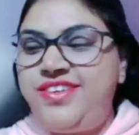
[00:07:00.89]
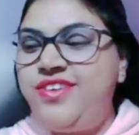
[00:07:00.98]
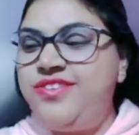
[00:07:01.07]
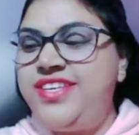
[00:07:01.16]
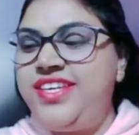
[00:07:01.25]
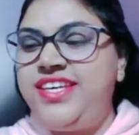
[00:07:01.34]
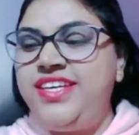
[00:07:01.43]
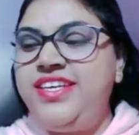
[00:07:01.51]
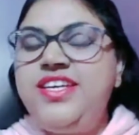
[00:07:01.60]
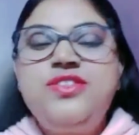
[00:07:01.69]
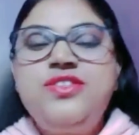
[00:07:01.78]
Okay.
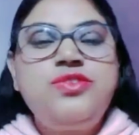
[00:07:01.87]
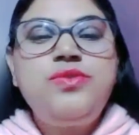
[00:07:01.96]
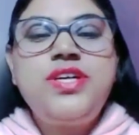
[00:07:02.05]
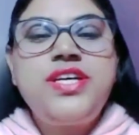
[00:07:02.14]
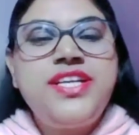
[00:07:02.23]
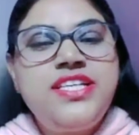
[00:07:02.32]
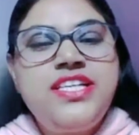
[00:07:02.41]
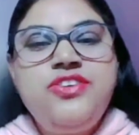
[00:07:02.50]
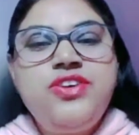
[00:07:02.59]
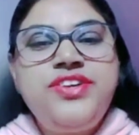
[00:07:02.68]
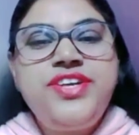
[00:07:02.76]
So currently
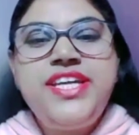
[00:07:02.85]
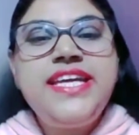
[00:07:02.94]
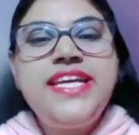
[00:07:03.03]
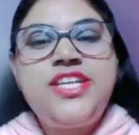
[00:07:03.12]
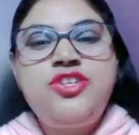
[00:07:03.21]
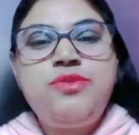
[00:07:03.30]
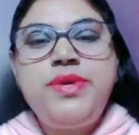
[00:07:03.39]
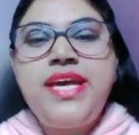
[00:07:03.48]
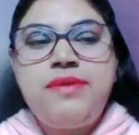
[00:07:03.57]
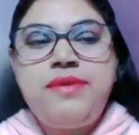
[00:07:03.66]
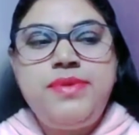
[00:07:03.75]
you are reading Atomic
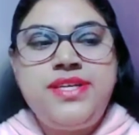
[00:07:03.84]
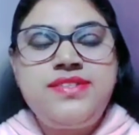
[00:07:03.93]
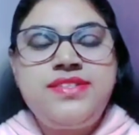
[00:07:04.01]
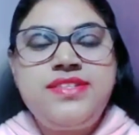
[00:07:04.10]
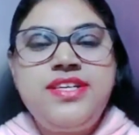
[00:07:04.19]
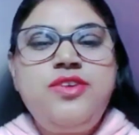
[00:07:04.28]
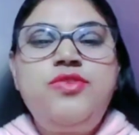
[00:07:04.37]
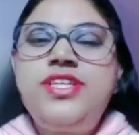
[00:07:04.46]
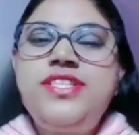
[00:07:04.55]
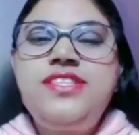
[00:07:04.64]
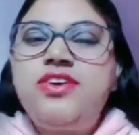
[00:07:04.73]
Habits. What
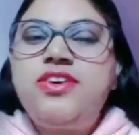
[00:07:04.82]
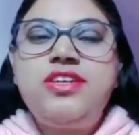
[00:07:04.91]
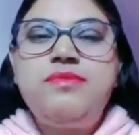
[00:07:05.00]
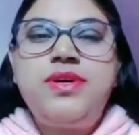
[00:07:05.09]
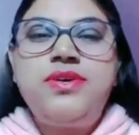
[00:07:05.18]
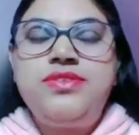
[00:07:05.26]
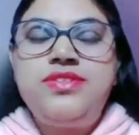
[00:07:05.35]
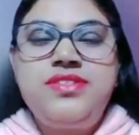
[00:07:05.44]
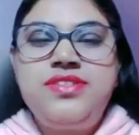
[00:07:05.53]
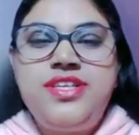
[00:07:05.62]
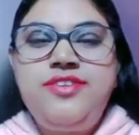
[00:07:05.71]
is it all about?
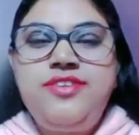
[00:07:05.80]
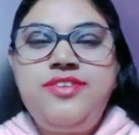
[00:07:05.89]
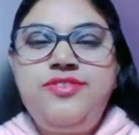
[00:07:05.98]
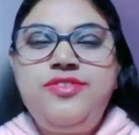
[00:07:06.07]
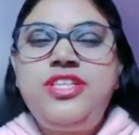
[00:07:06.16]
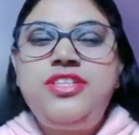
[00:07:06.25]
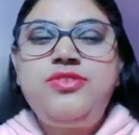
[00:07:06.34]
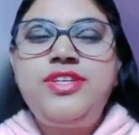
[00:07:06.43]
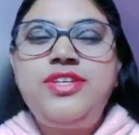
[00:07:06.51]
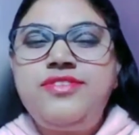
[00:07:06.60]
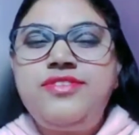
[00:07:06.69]
If you need to
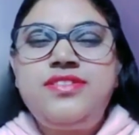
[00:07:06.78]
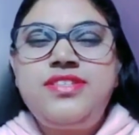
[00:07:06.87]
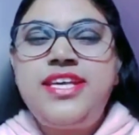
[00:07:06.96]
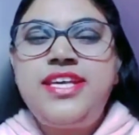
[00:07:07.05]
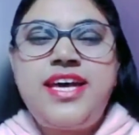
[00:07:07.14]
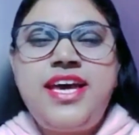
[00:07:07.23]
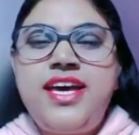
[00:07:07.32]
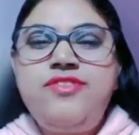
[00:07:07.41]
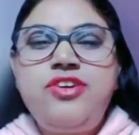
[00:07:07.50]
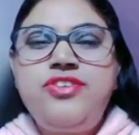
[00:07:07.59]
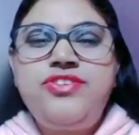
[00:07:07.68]
give us, like, I
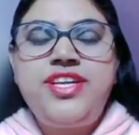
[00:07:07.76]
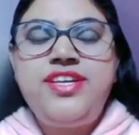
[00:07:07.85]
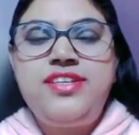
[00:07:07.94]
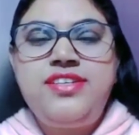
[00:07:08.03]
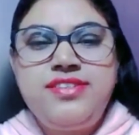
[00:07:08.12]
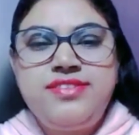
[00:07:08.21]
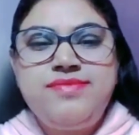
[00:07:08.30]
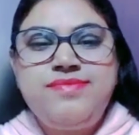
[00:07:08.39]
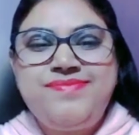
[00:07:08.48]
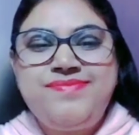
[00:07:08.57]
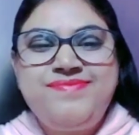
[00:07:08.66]
have not read it.
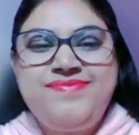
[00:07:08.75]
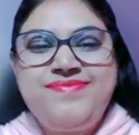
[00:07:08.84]
Mhm.